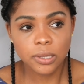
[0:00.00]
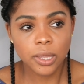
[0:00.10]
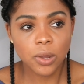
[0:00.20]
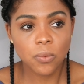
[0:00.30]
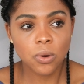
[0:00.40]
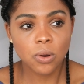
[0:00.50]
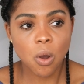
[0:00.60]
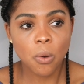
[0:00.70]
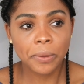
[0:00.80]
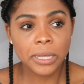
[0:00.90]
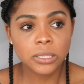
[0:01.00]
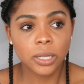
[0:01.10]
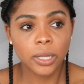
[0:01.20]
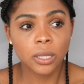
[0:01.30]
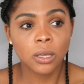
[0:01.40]
They were always
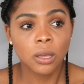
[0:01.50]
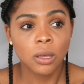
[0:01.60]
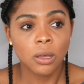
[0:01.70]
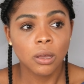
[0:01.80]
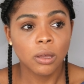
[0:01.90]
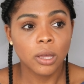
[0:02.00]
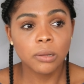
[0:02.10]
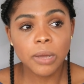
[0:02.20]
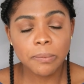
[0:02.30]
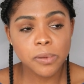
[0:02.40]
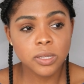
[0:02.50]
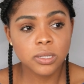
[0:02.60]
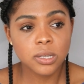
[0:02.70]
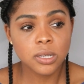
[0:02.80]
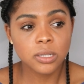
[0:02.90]
like in my
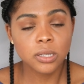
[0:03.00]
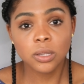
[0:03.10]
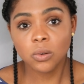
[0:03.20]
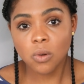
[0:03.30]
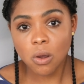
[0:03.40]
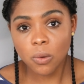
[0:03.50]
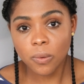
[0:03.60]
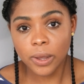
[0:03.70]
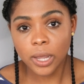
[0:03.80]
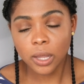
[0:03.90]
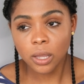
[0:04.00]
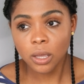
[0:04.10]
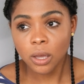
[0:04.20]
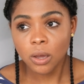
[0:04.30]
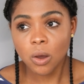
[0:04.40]
business in the wrong way,